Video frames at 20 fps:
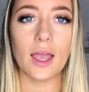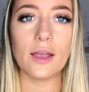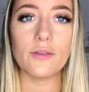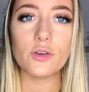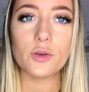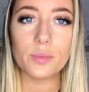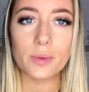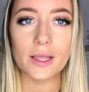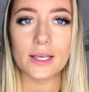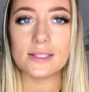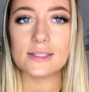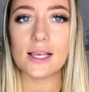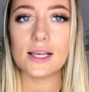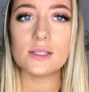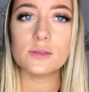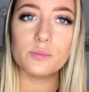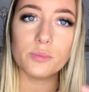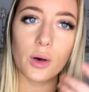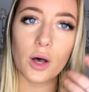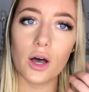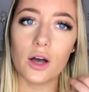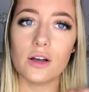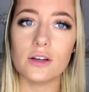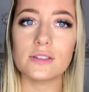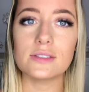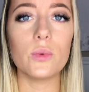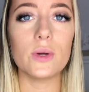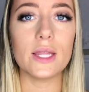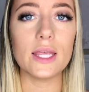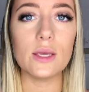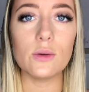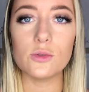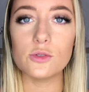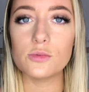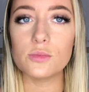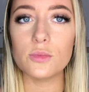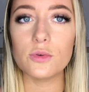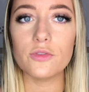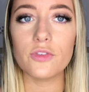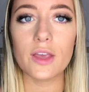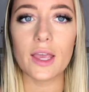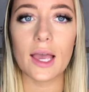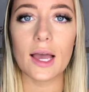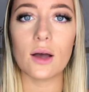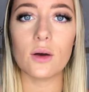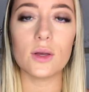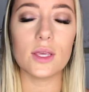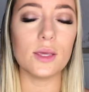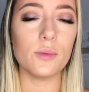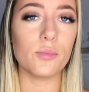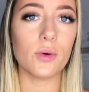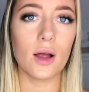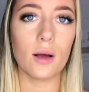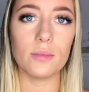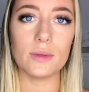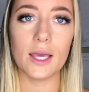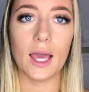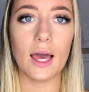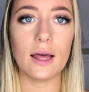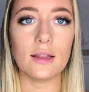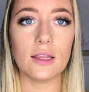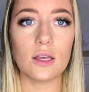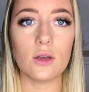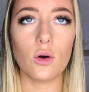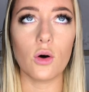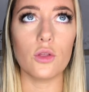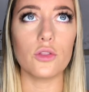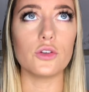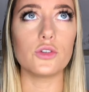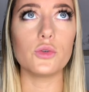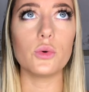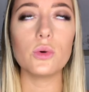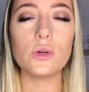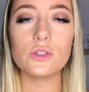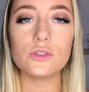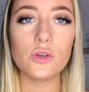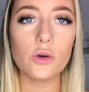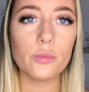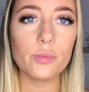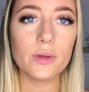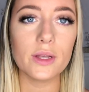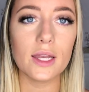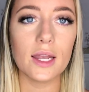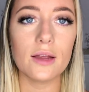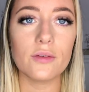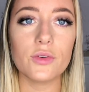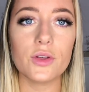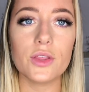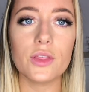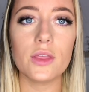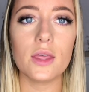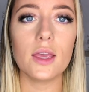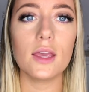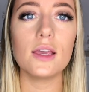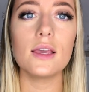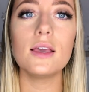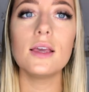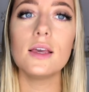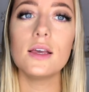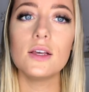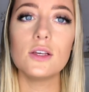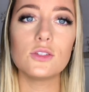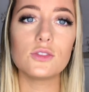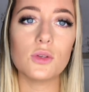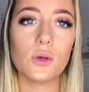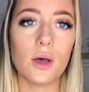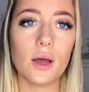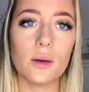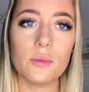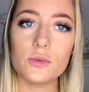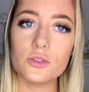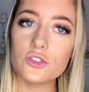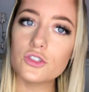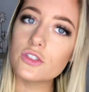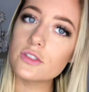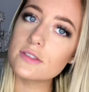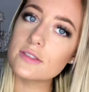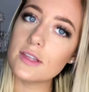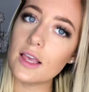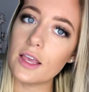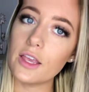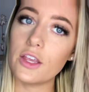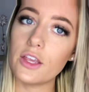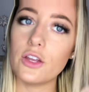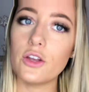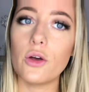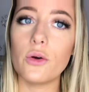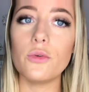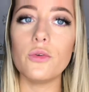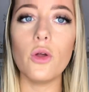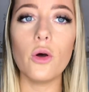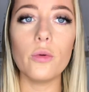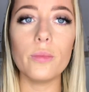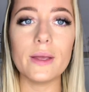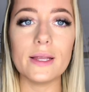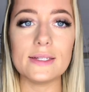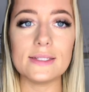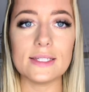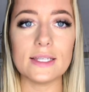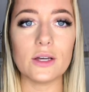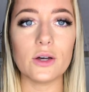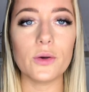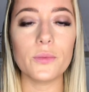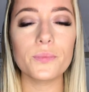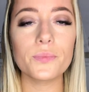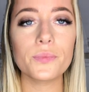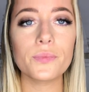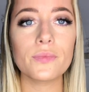Every place has bugs. When he was moving out, he probably had like all the doors open and everything. So I was just like, you know, no big deal.